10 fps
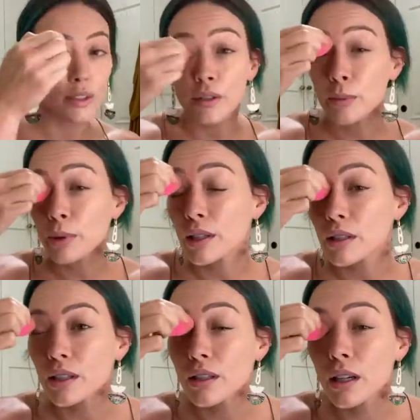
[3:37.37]
You can put a
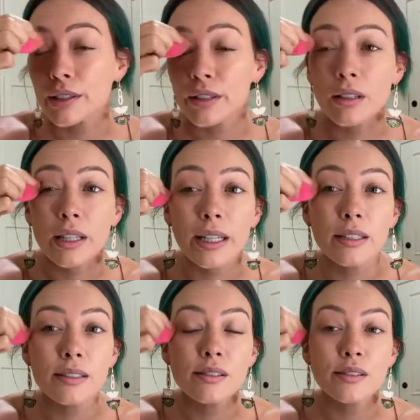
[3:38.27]
little on your
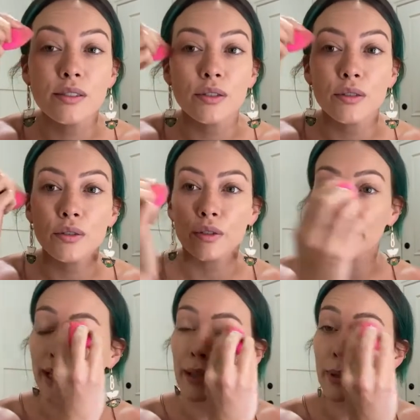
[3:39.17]
lids to
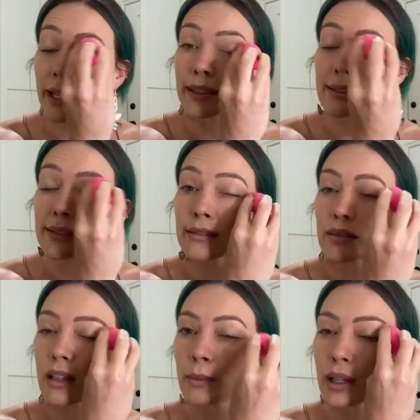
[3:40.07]
create a base.
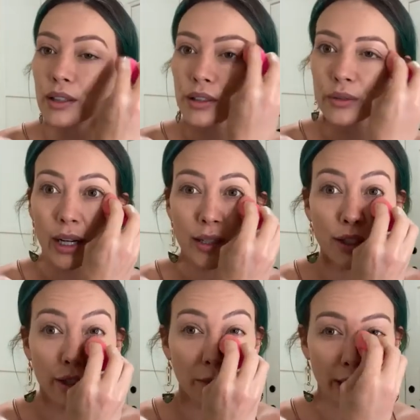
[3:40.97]
I'm not going to do an
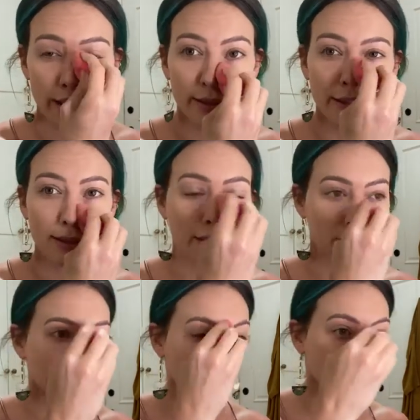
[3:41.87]
eyeshadow base because I
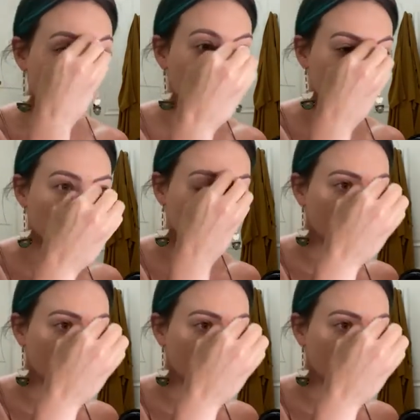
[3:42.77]
don't need that much.